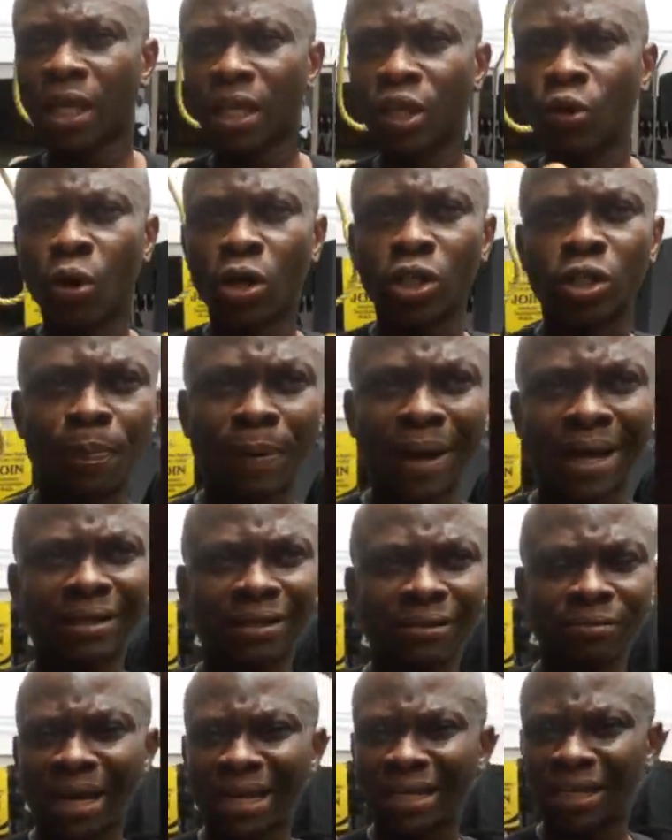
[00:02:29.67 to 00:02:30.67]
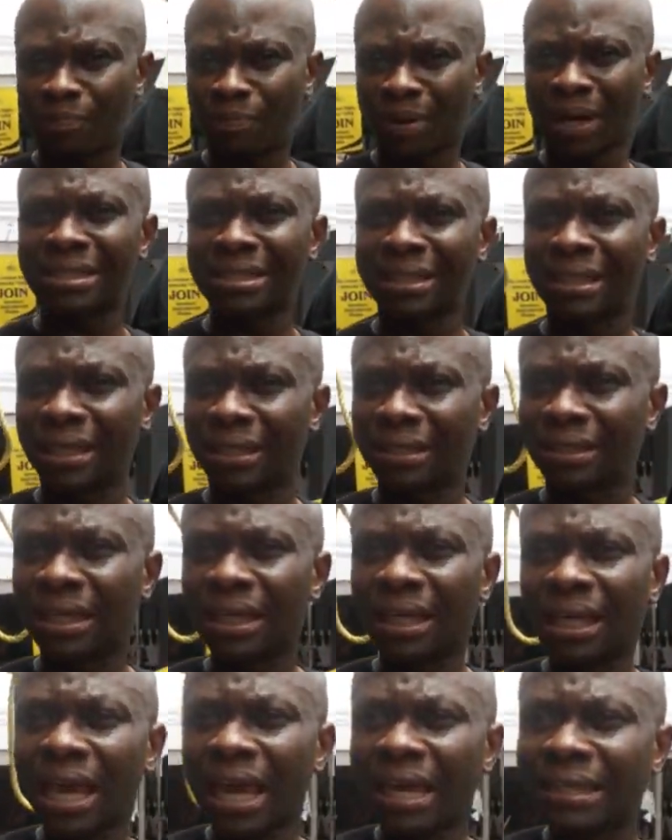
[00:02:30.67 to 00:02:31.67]
He was pardoned by the president,
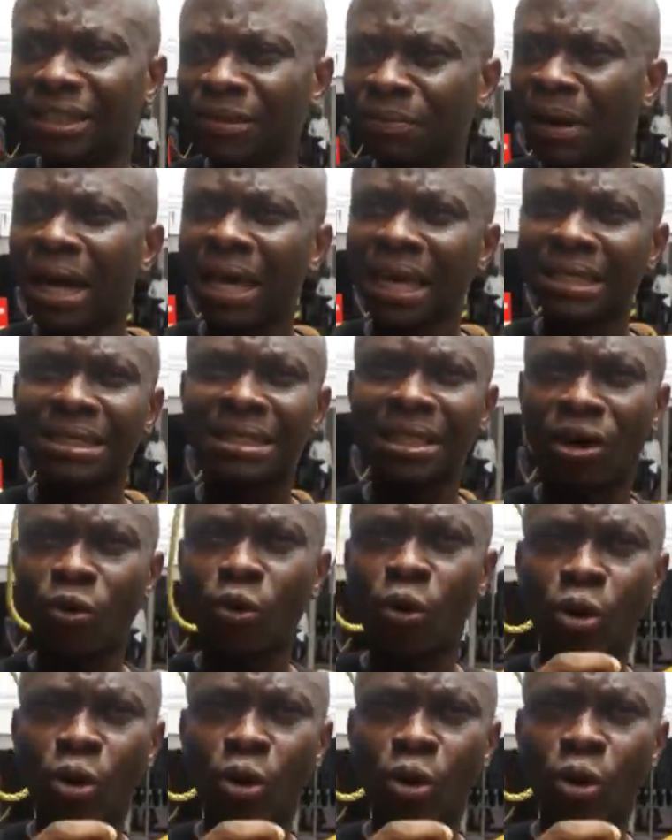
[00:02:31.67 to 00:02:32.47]
and Jima is now